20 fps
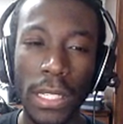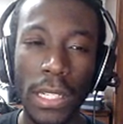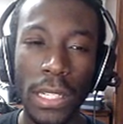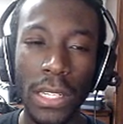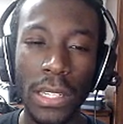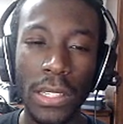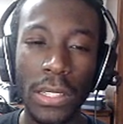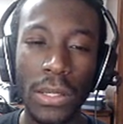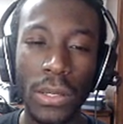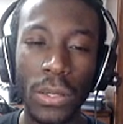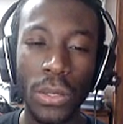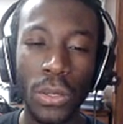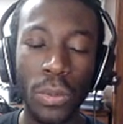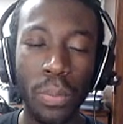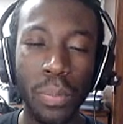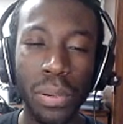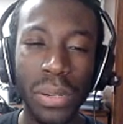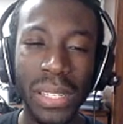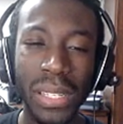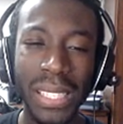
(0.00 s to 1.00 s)

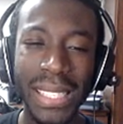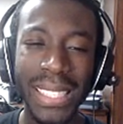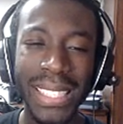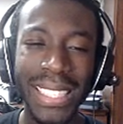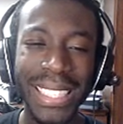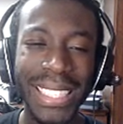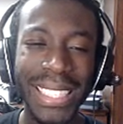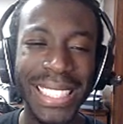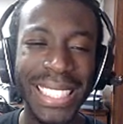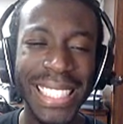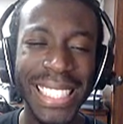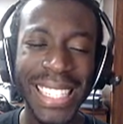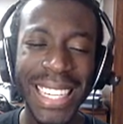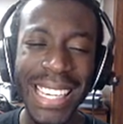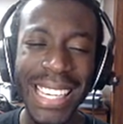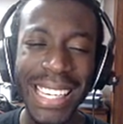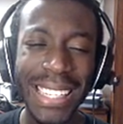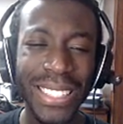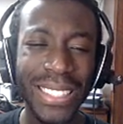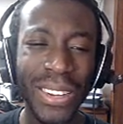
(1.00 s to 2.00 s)
Oh,
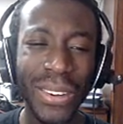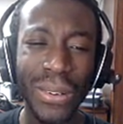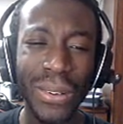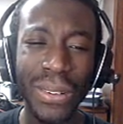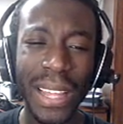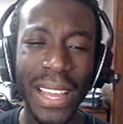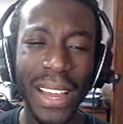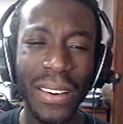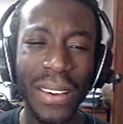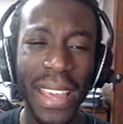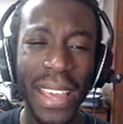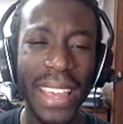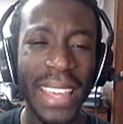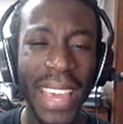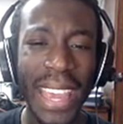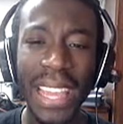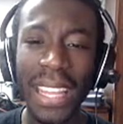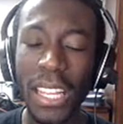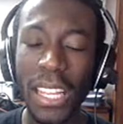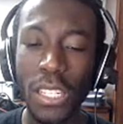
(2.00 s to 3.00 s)
please don't let. Okay,
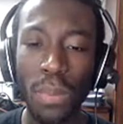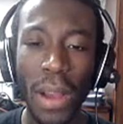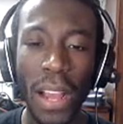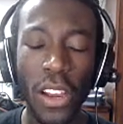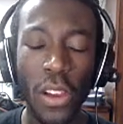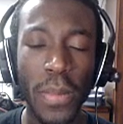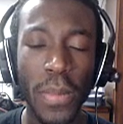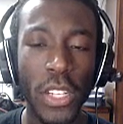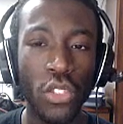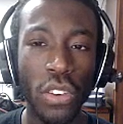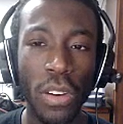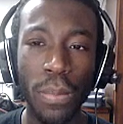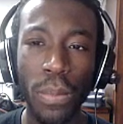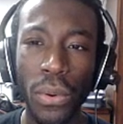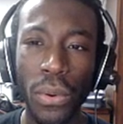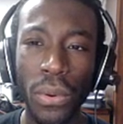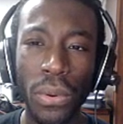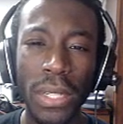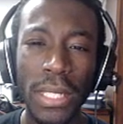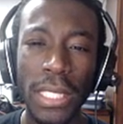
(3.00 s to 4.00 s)
Caitlin's probably gonna be
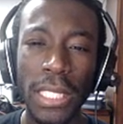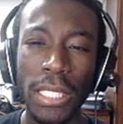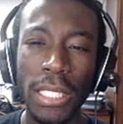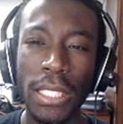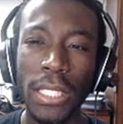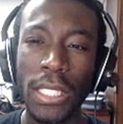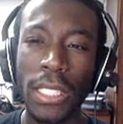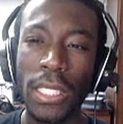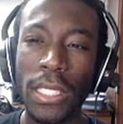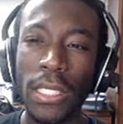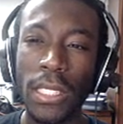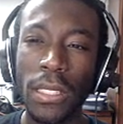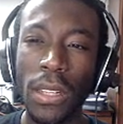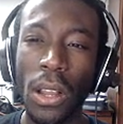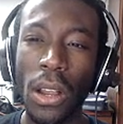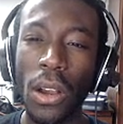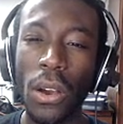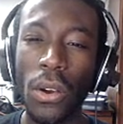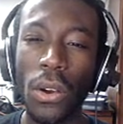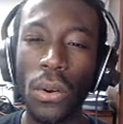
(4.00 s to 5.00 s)
triple.
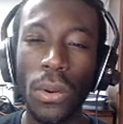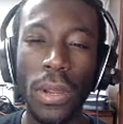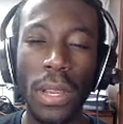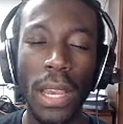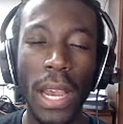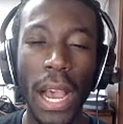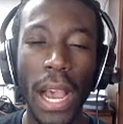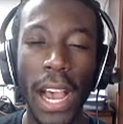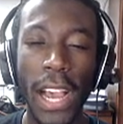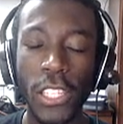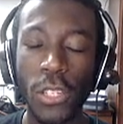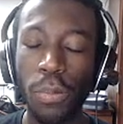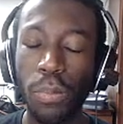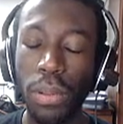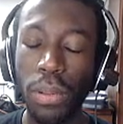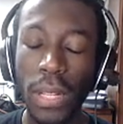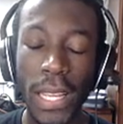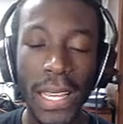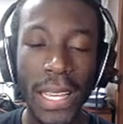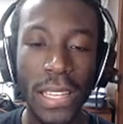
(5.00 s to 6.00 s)
Oh gosh,
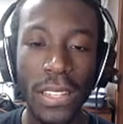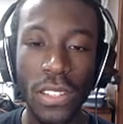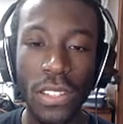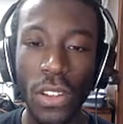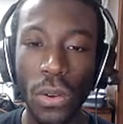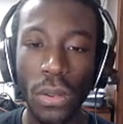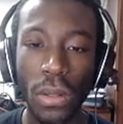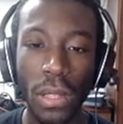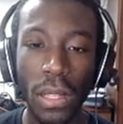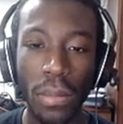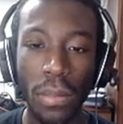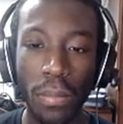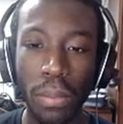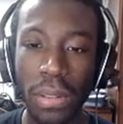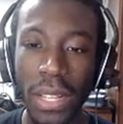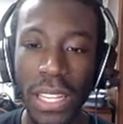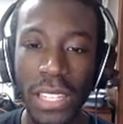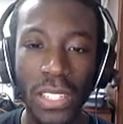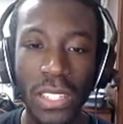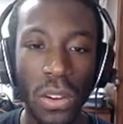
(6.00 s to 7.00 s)
please don't
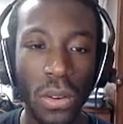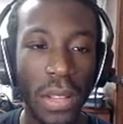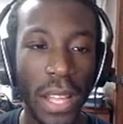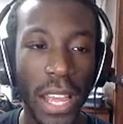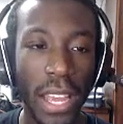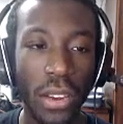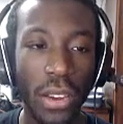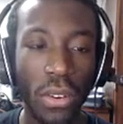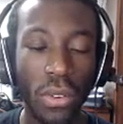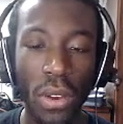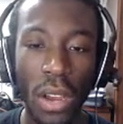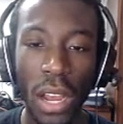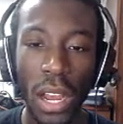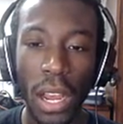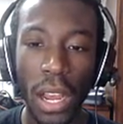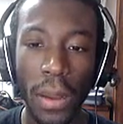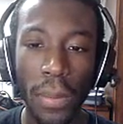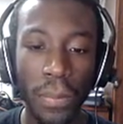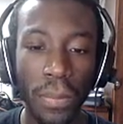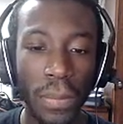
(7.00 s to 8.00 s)

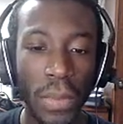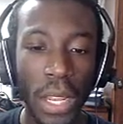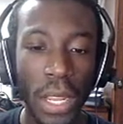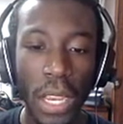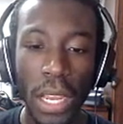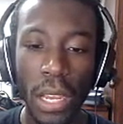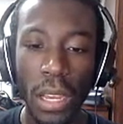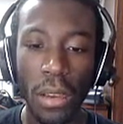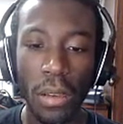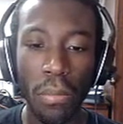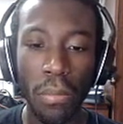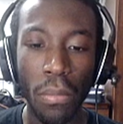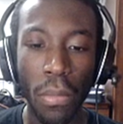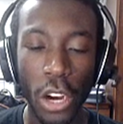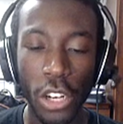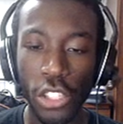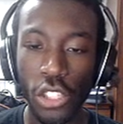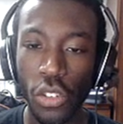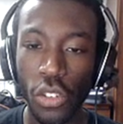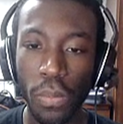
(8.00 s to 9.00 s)
let
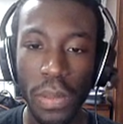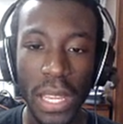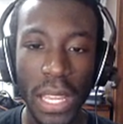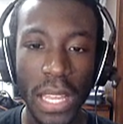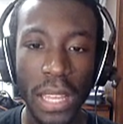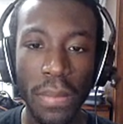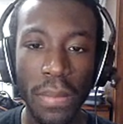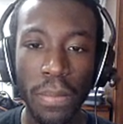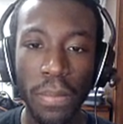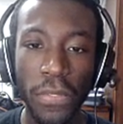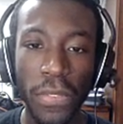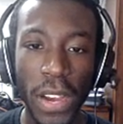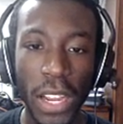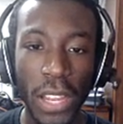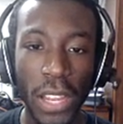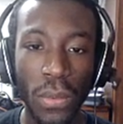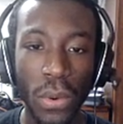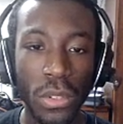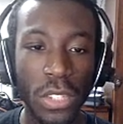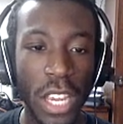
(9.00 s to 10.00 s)
Marshall be
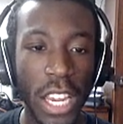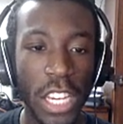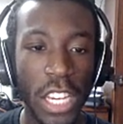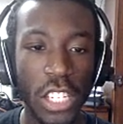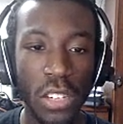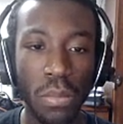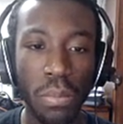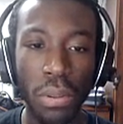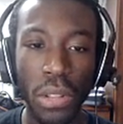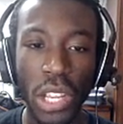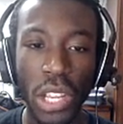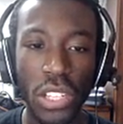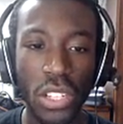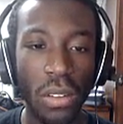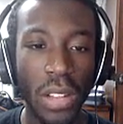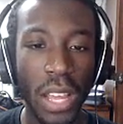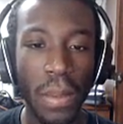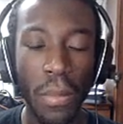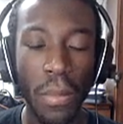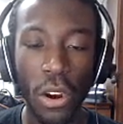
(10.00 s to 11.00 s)
fucking rotation. Please
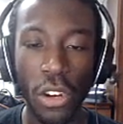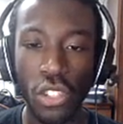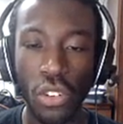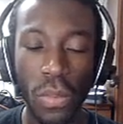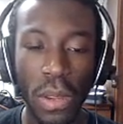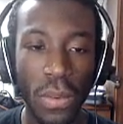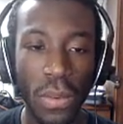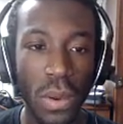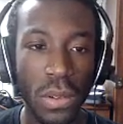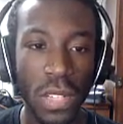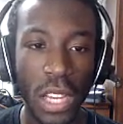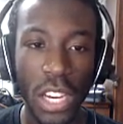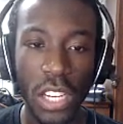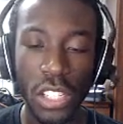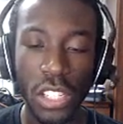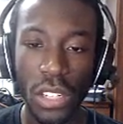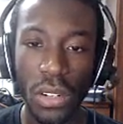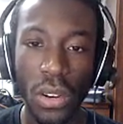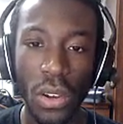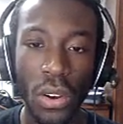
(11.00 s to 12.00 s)
don't let Marshall be
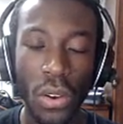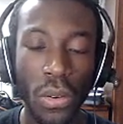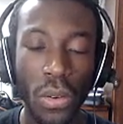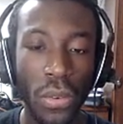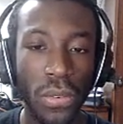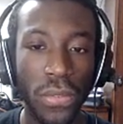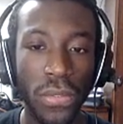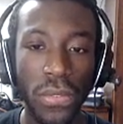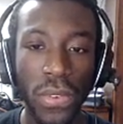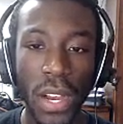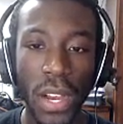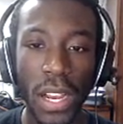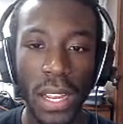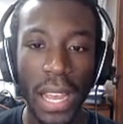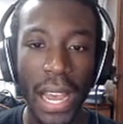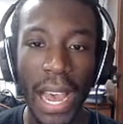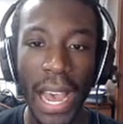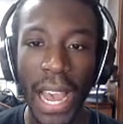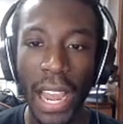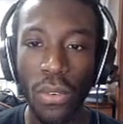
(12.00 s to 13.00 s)
rotation. Oh
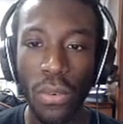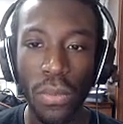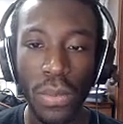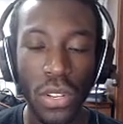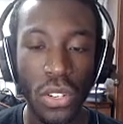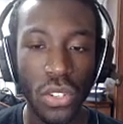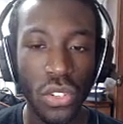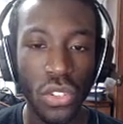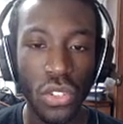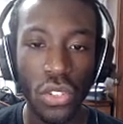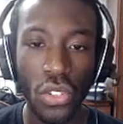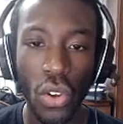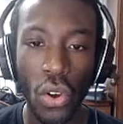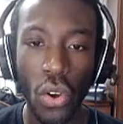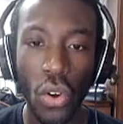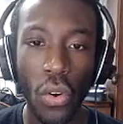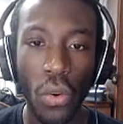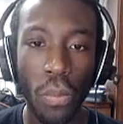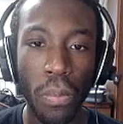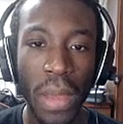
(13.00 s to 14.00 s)
fuck, I will be
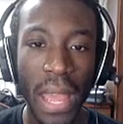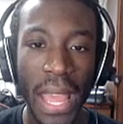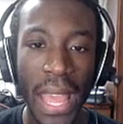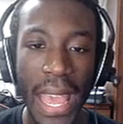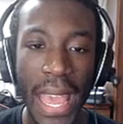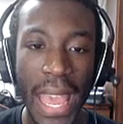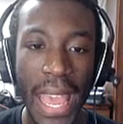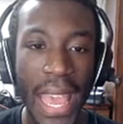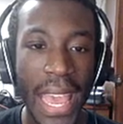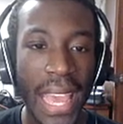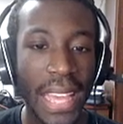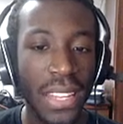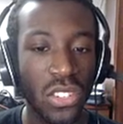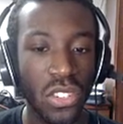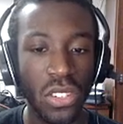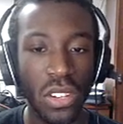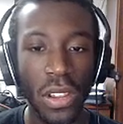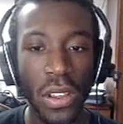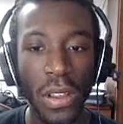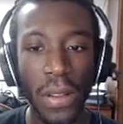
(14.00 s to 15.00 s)
so
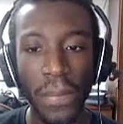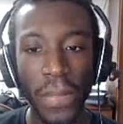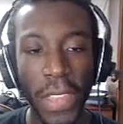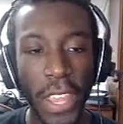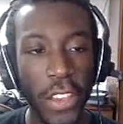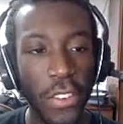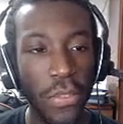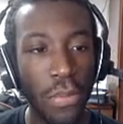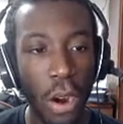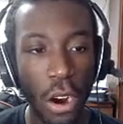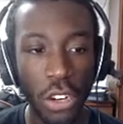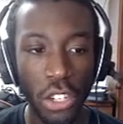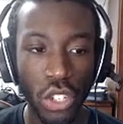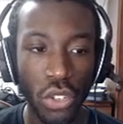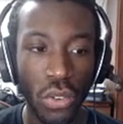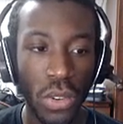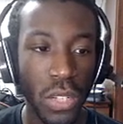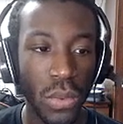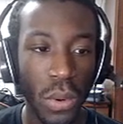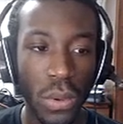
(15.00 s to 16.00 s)
pissed if
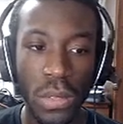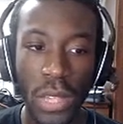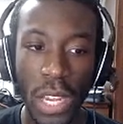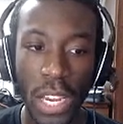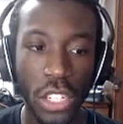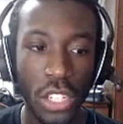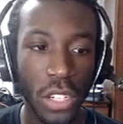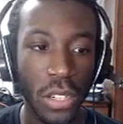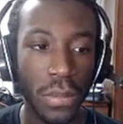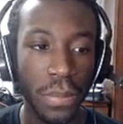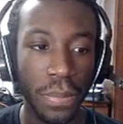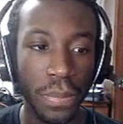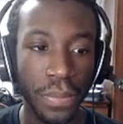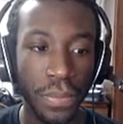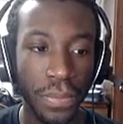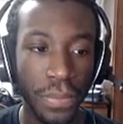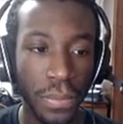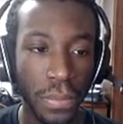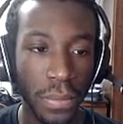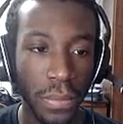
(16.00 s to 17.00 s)
Marshall is rotation.
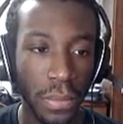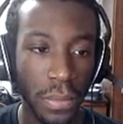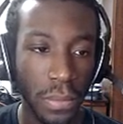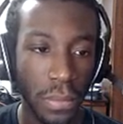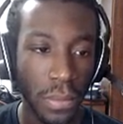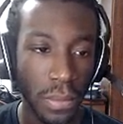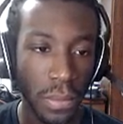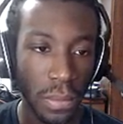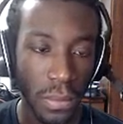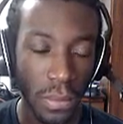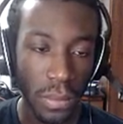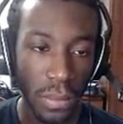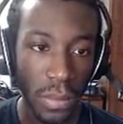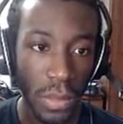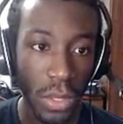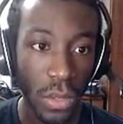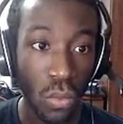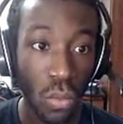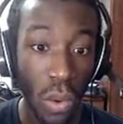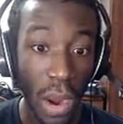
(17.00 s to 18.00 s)

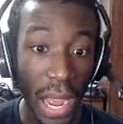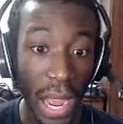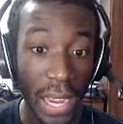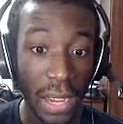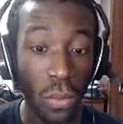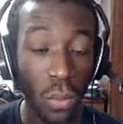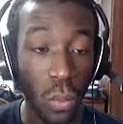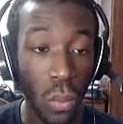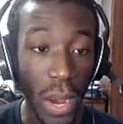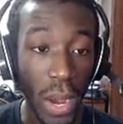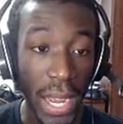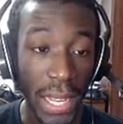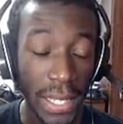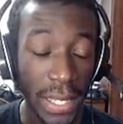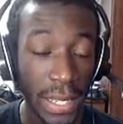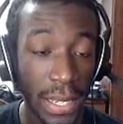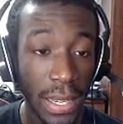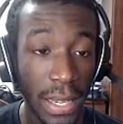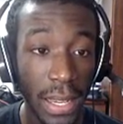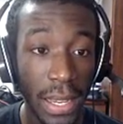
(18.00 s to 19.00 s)
Rock,
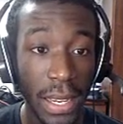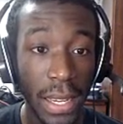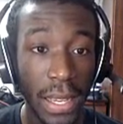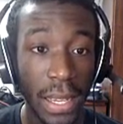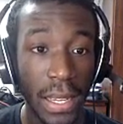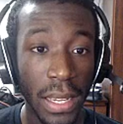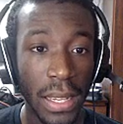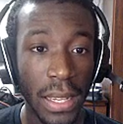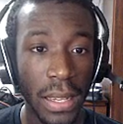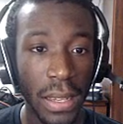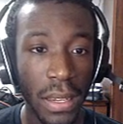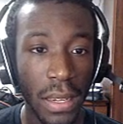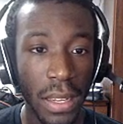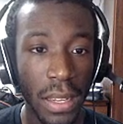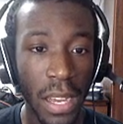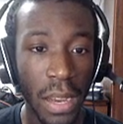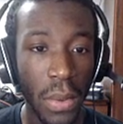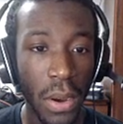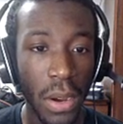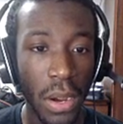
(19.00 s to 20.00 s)
what?
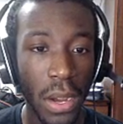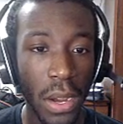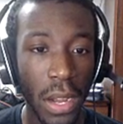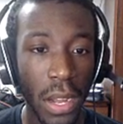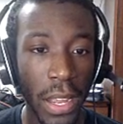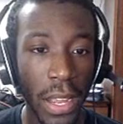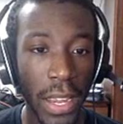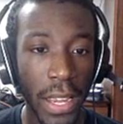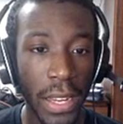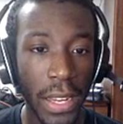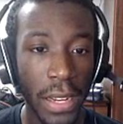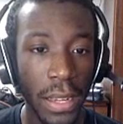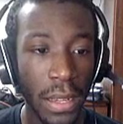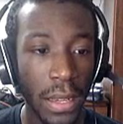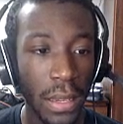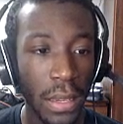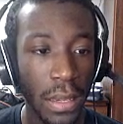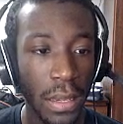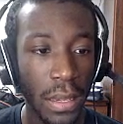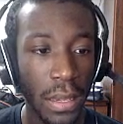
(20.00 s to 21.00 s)
Come on.
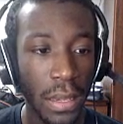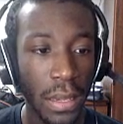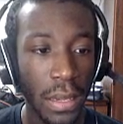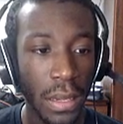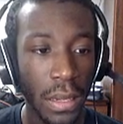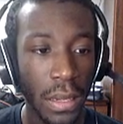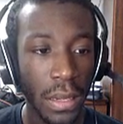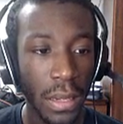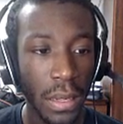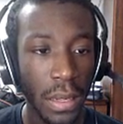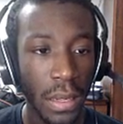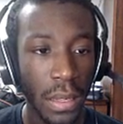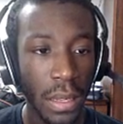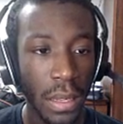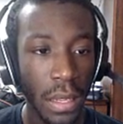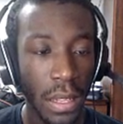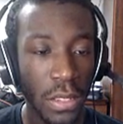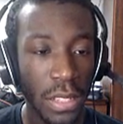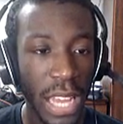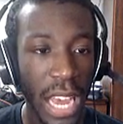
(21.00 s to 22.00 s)

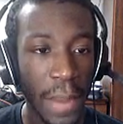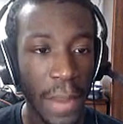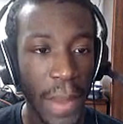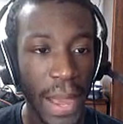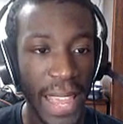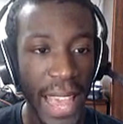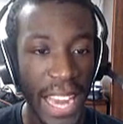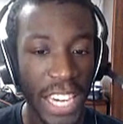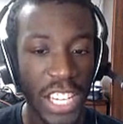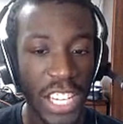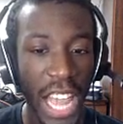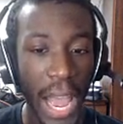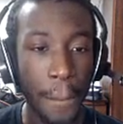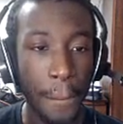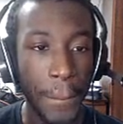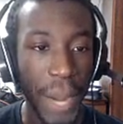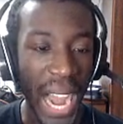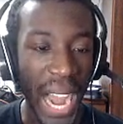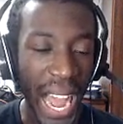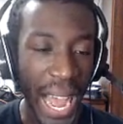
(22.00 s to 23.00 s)
Close combat, catch
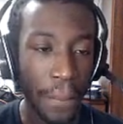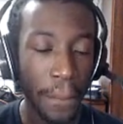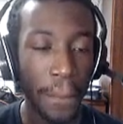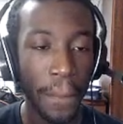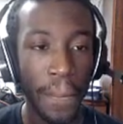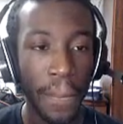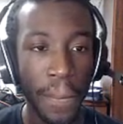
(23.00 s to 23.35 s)
that bop.